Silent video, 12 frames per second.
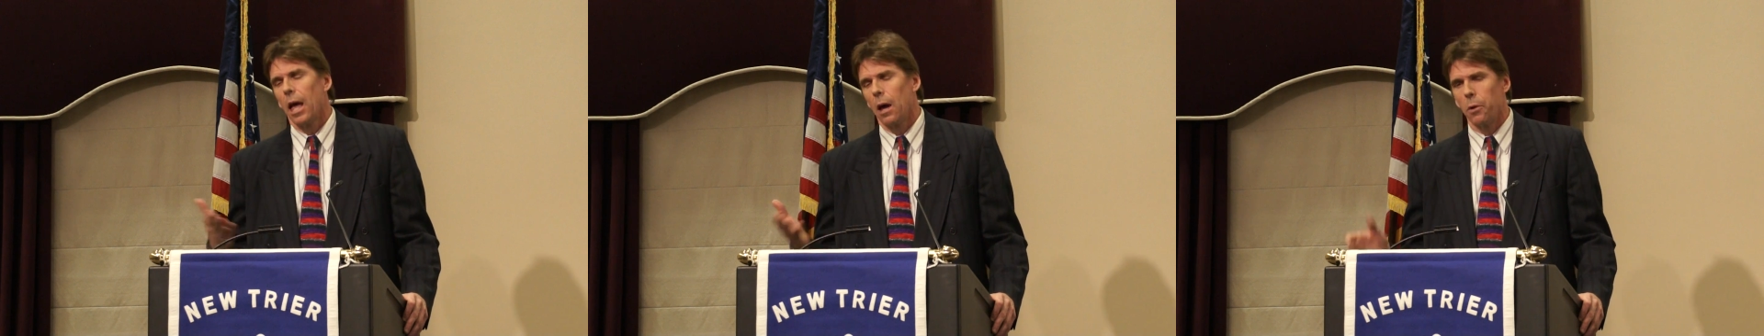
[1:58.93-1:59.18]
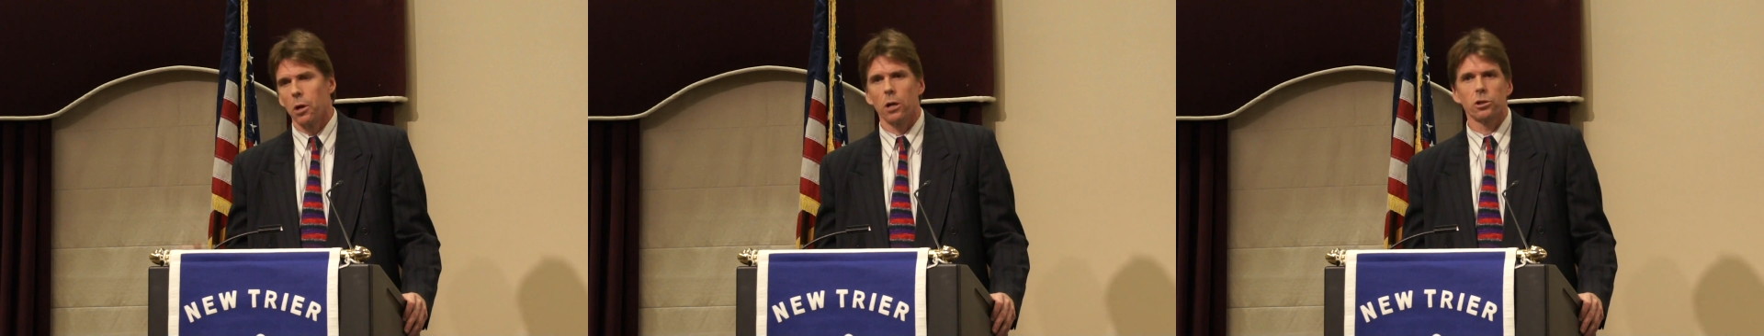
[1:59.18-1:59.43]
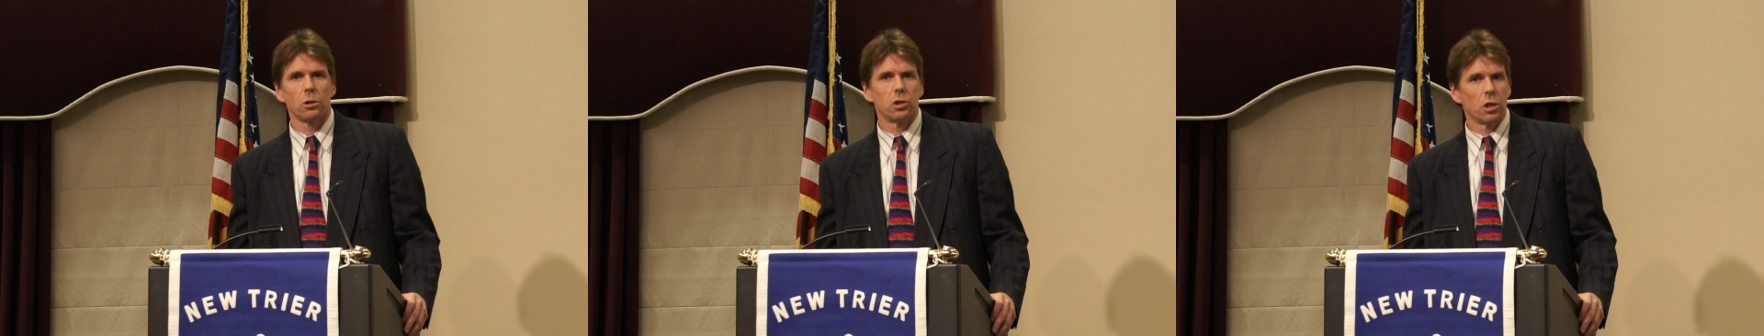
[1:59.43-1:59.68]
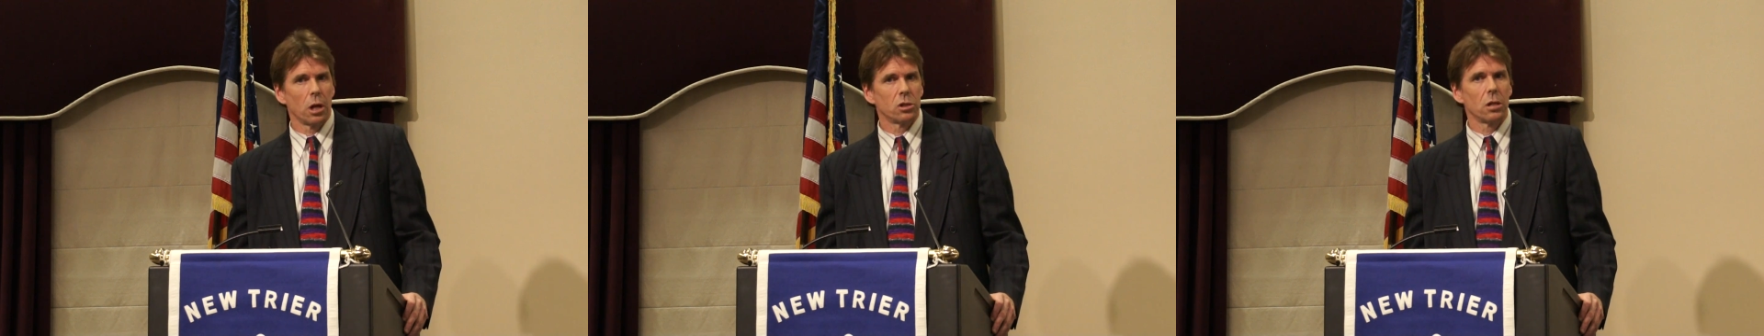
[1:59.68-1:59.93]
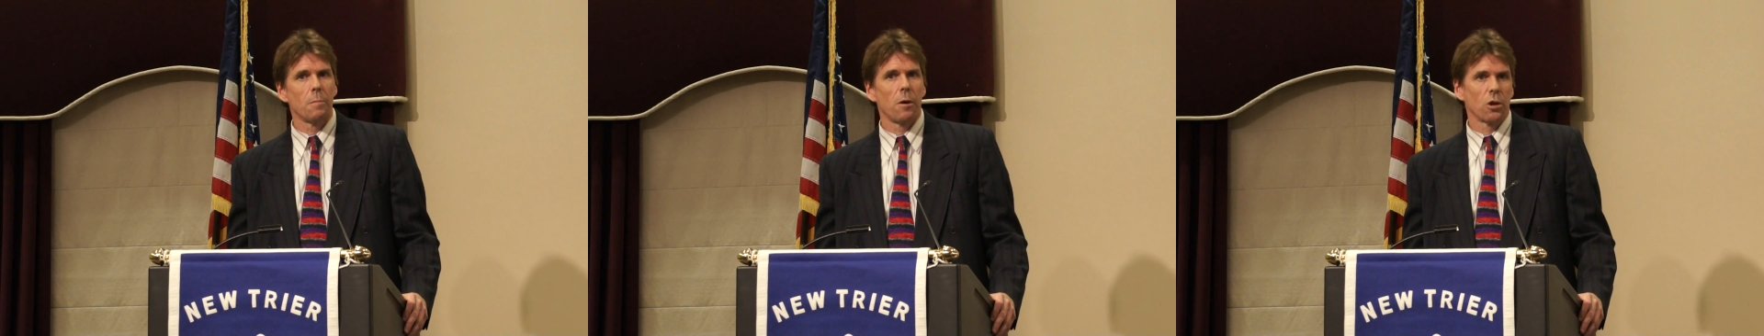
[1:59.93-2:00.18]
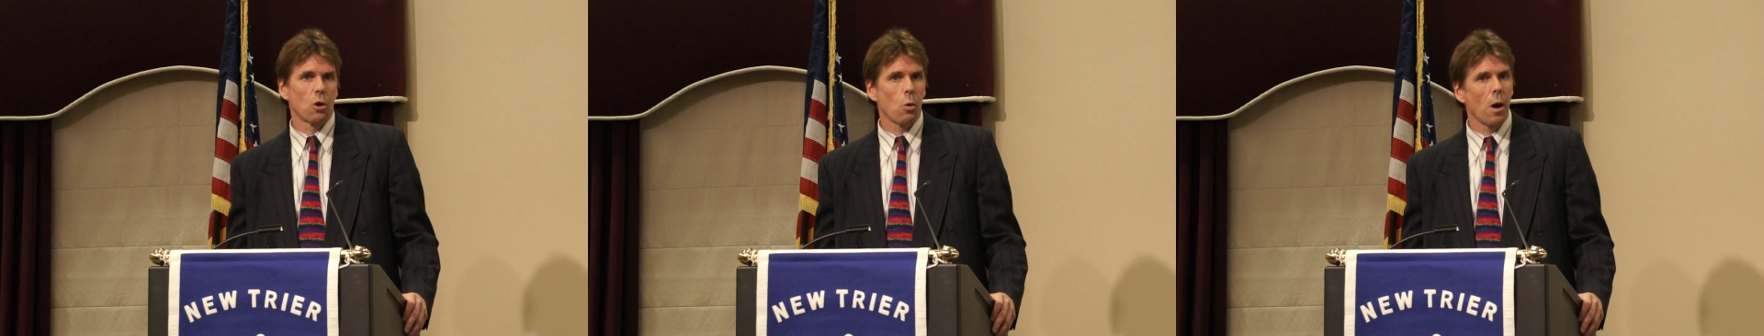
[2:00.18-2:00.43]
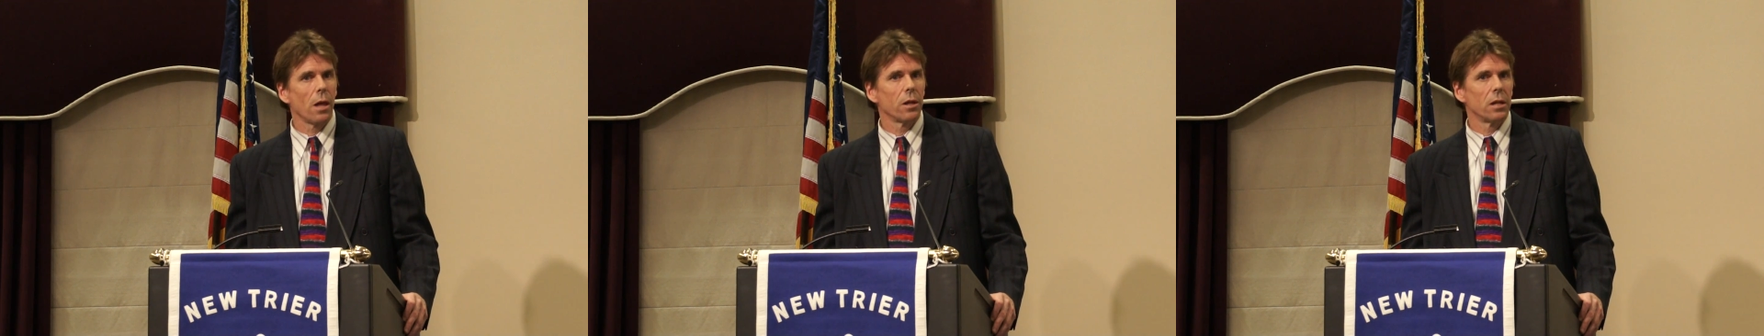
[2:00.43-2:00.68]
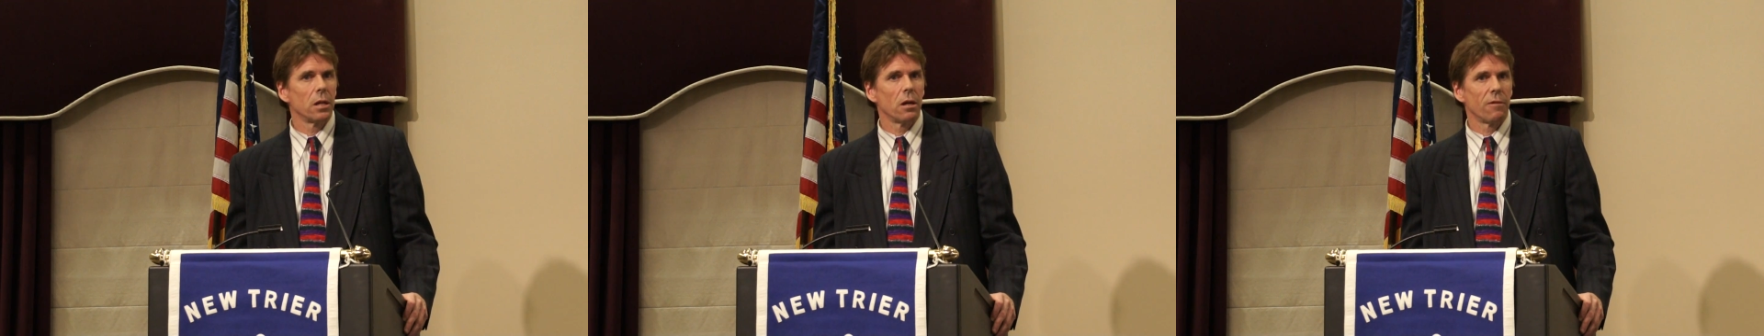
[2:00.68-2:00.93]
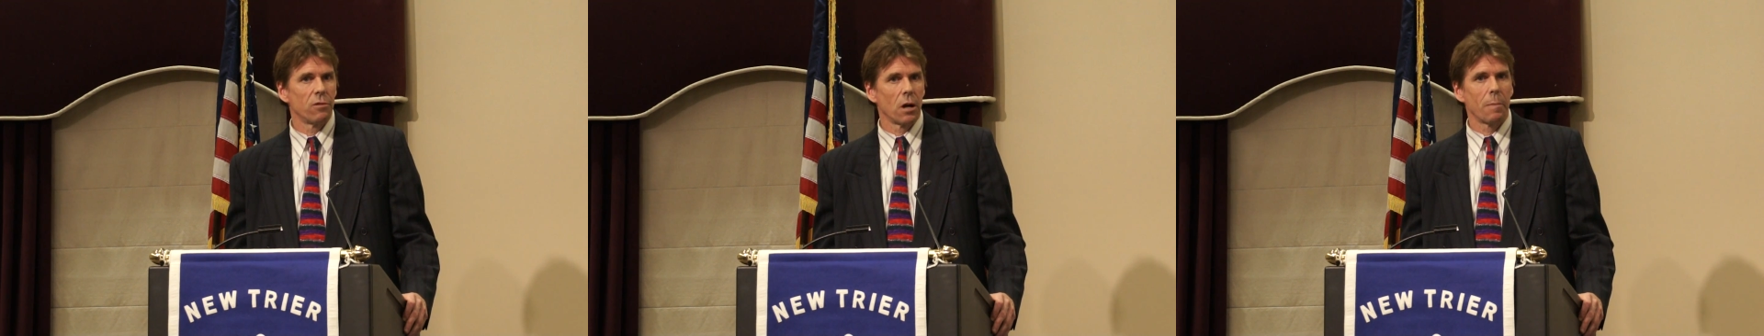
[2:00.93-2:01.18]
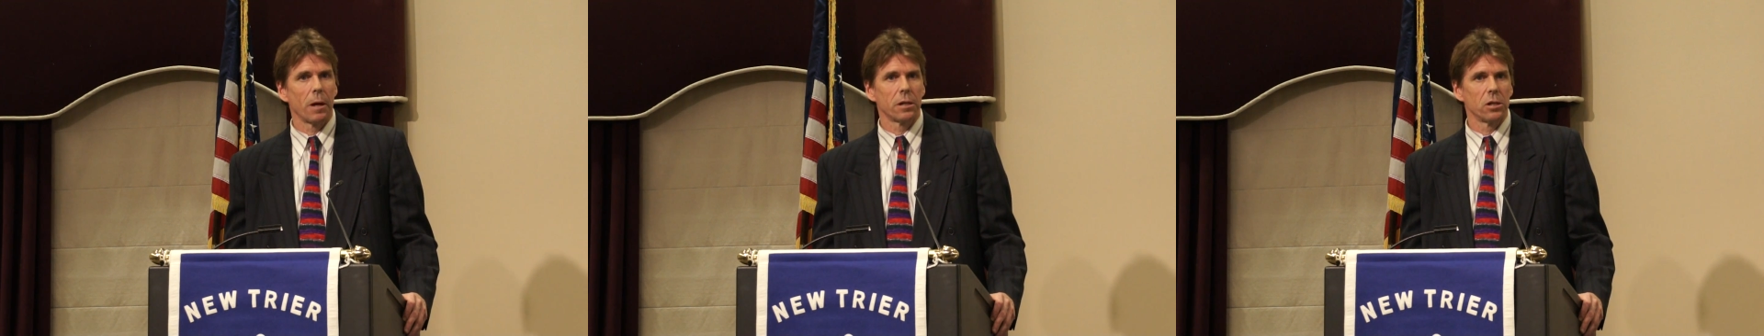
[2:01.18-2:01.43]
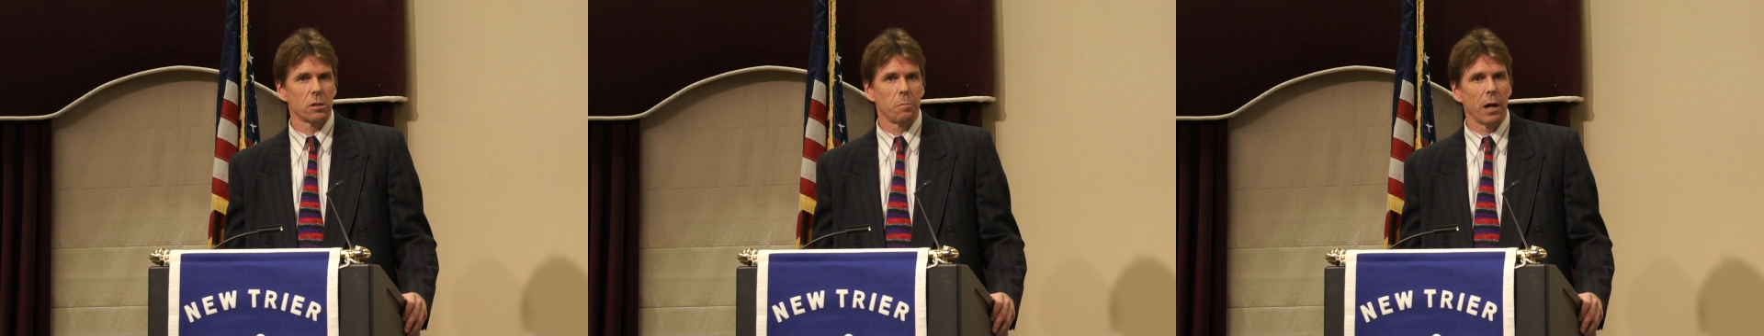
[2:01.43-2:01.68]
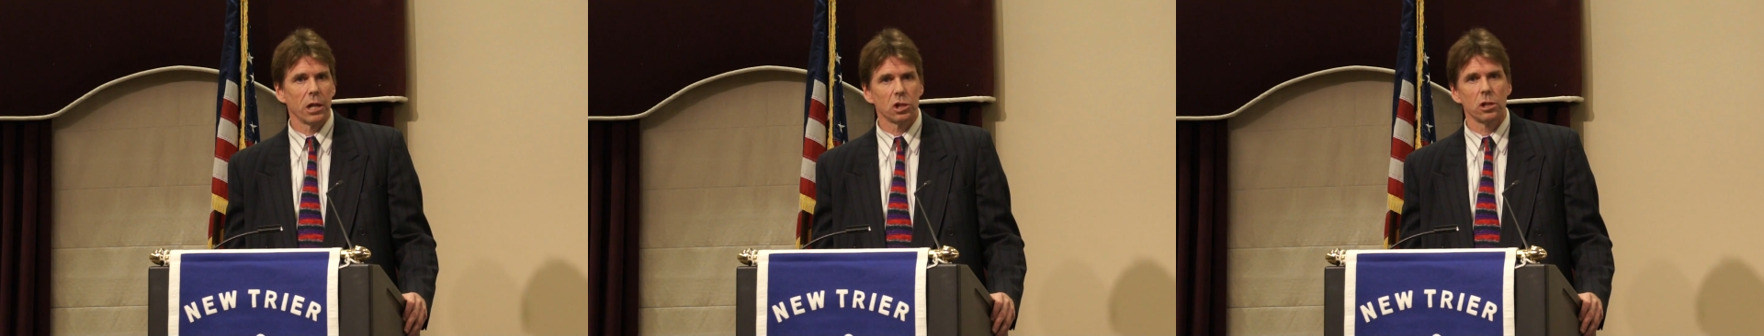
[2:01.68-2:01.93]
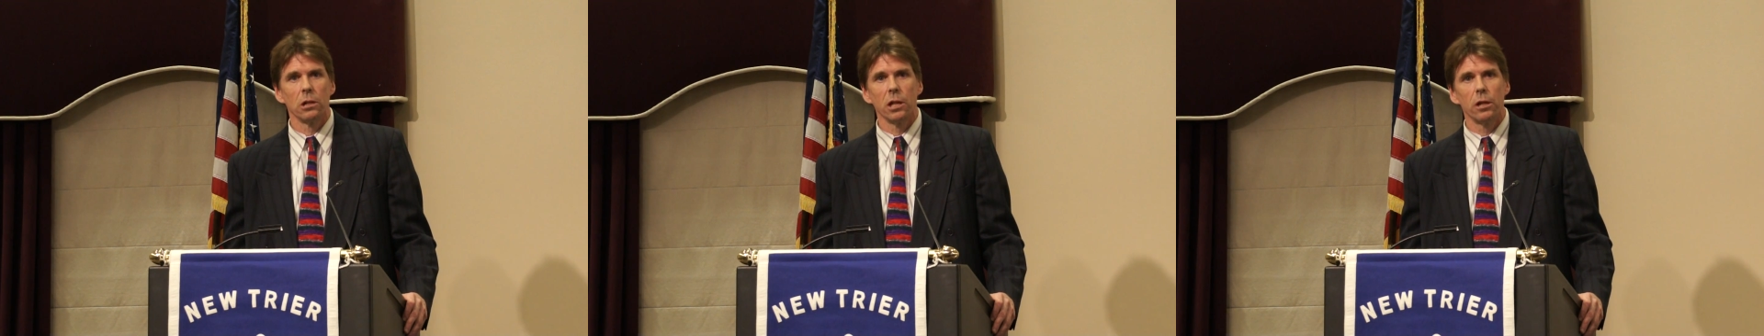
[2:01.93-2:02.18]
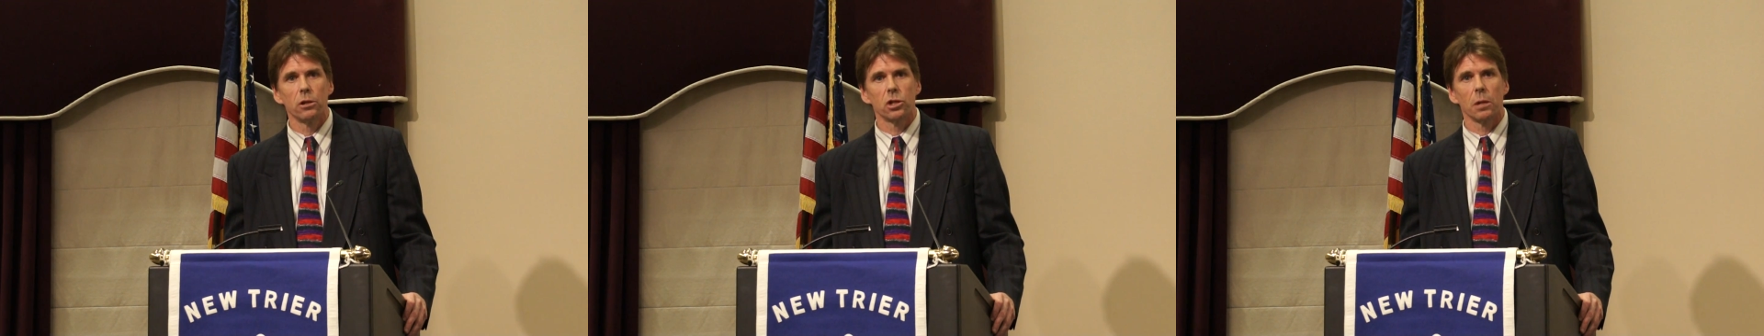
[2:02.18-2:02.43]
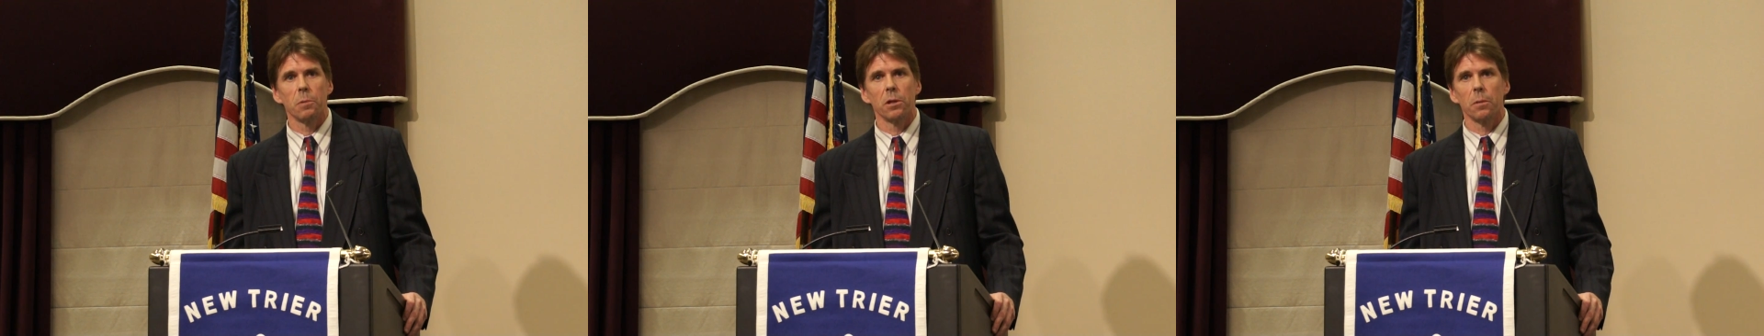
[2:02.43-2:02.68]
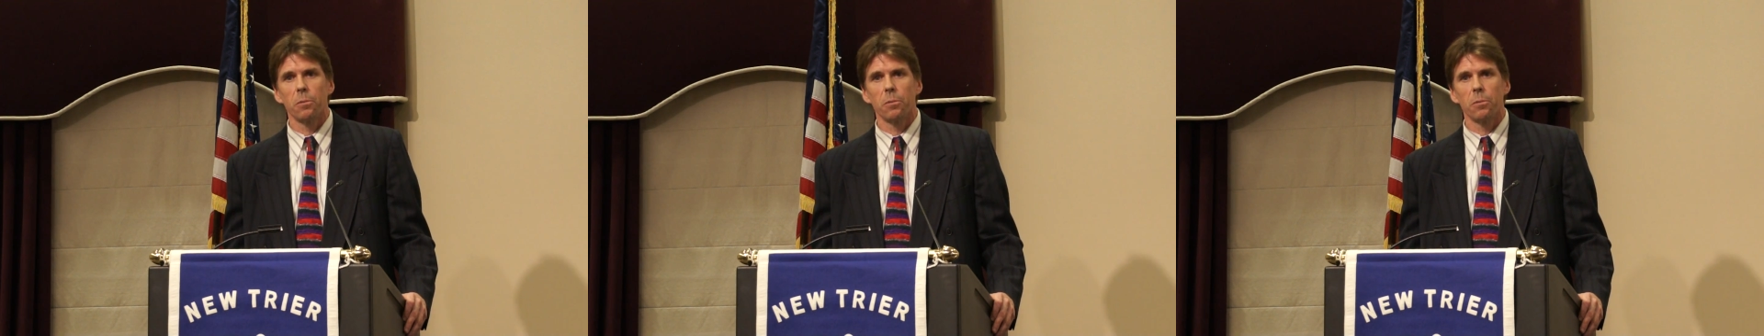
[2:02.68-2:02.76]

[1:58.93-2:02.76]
and we also judge them on the quality of their participation and leadership in